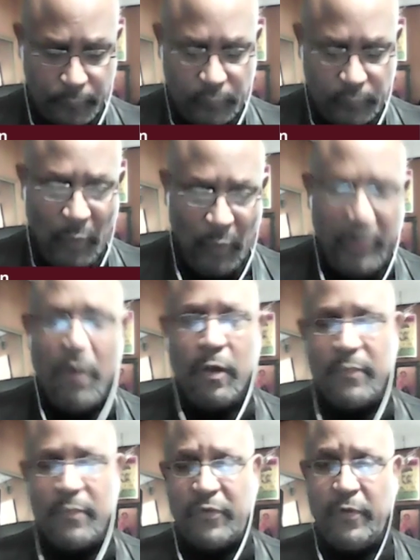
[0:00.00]
we called
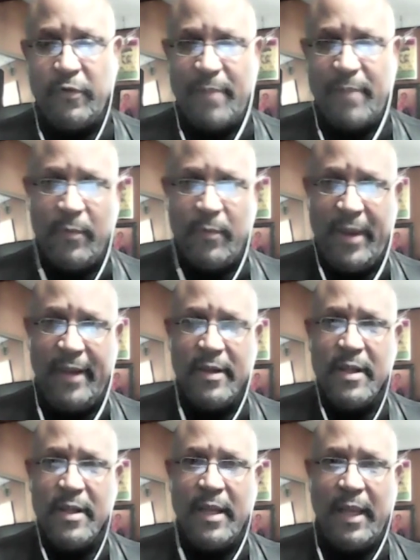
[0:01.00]
them students, by the way,
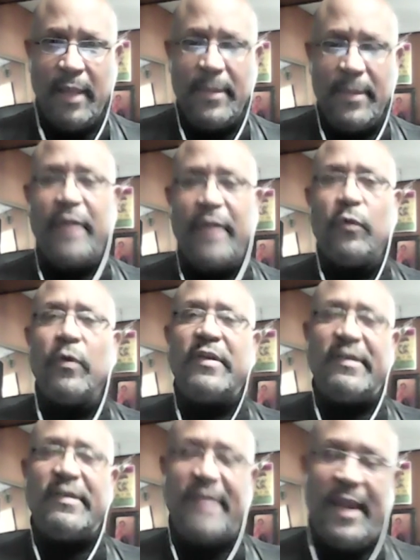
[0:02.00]
and or
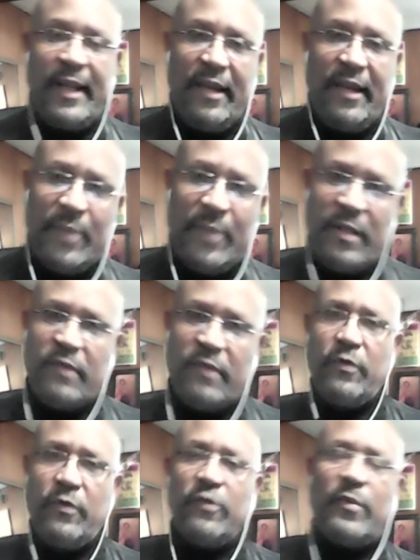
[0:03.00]
detainees, but the
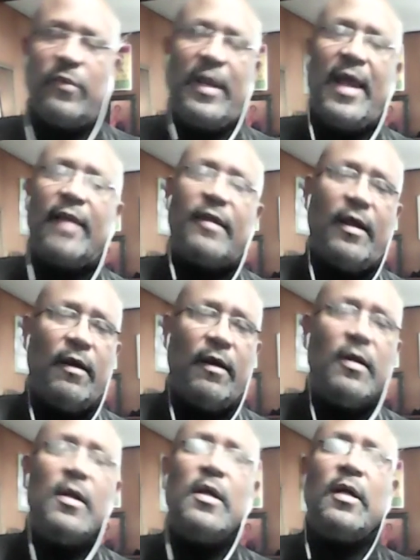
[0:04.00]
students that we had there,
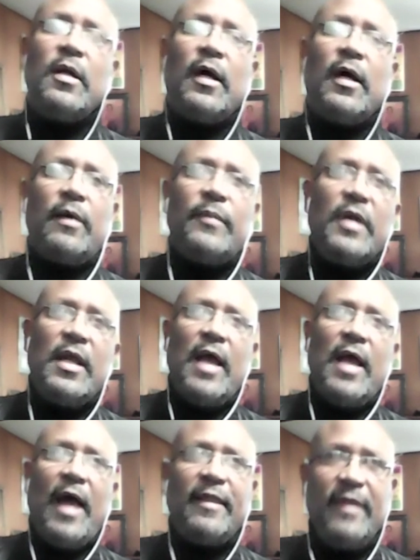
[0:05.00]

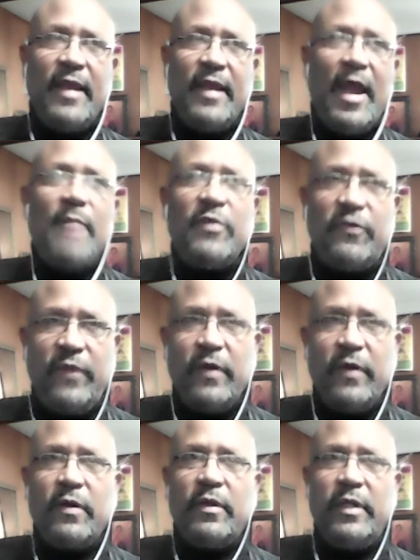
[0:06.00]
I think
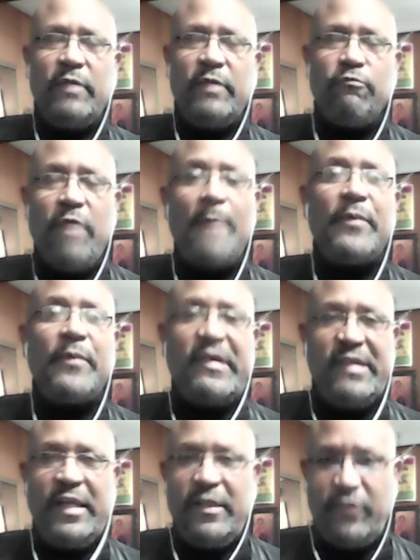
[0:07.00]
atmospherically
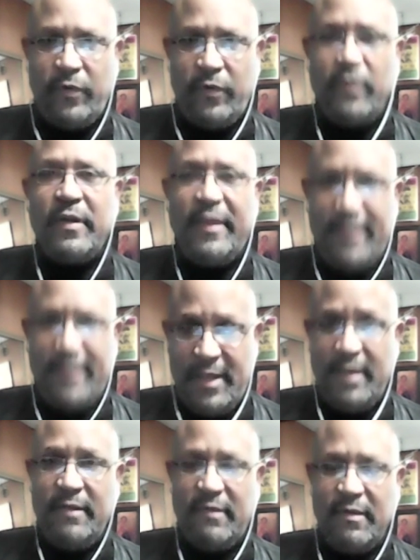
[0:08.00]
representing certain
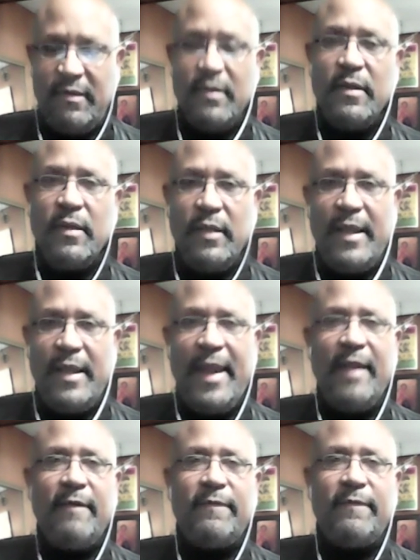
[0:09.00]
things
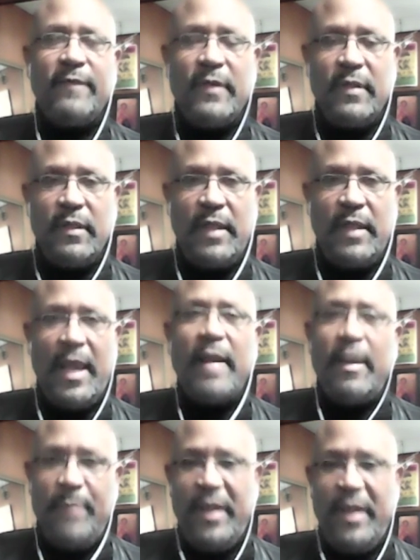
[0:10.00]
gave,
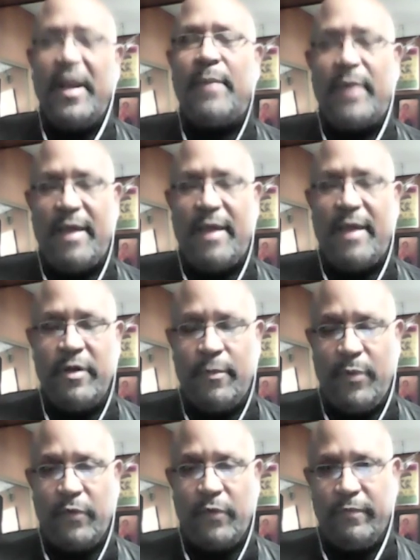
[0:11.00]
and being able to have an
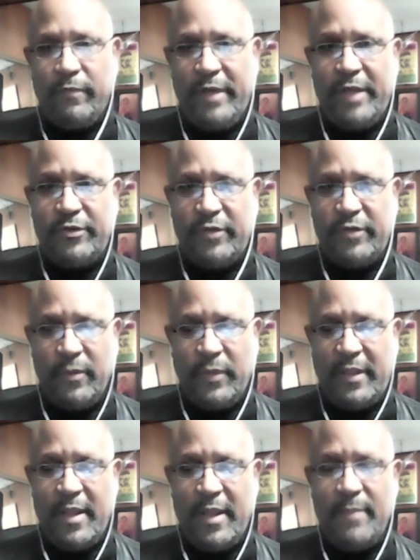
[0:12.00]
interpersonal relationship with
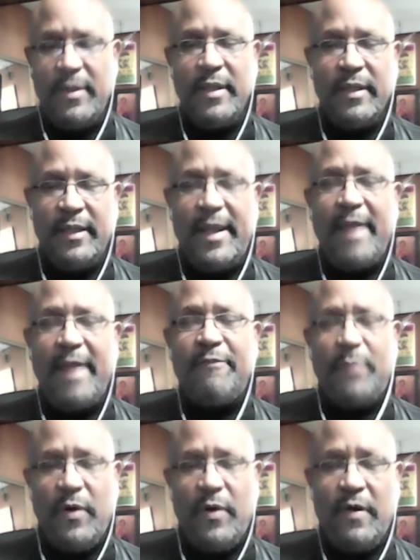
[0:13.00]
them gave
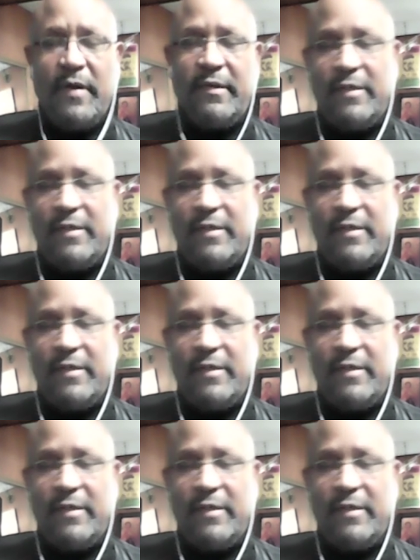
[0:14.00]
pause